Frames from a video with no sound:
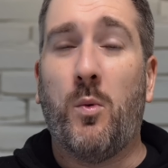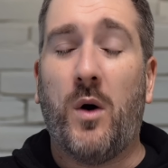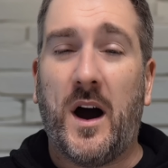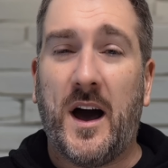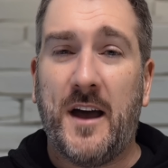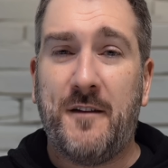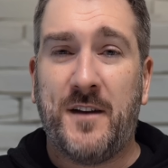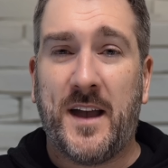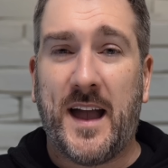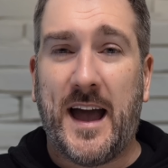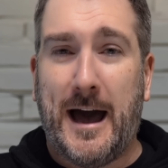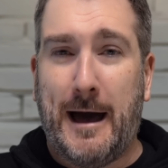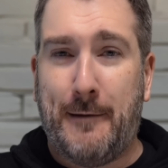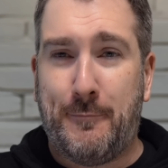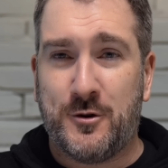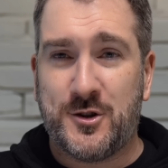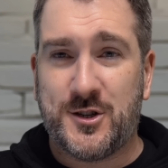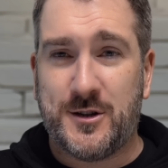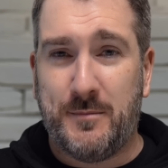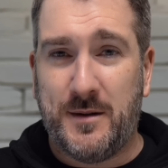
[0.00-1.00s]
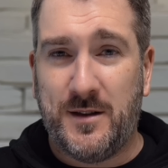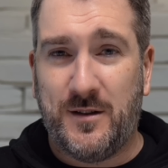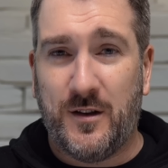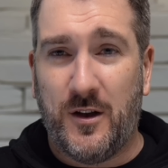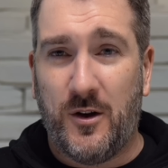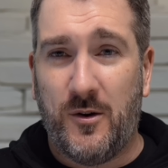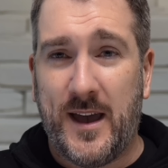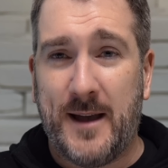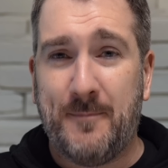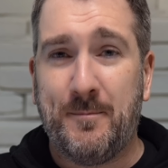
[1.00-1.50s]
what I think Apple should be
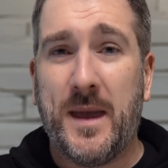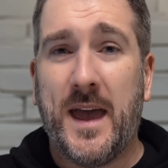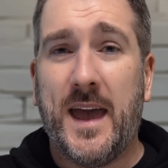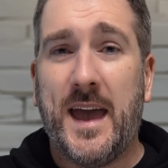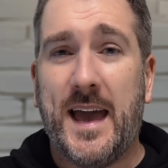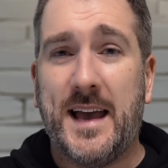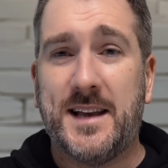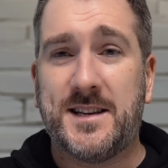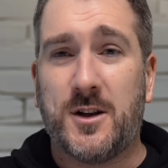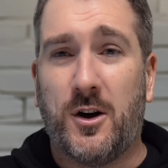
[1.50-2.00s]
doing is